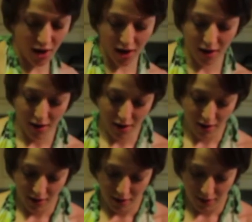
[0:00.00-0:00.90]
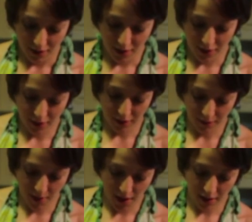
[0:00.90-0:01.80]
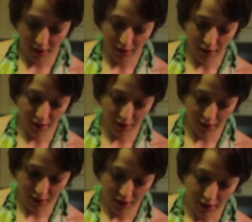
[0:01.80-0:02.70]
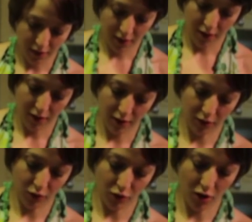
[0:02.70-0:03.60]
way, I just like to make a little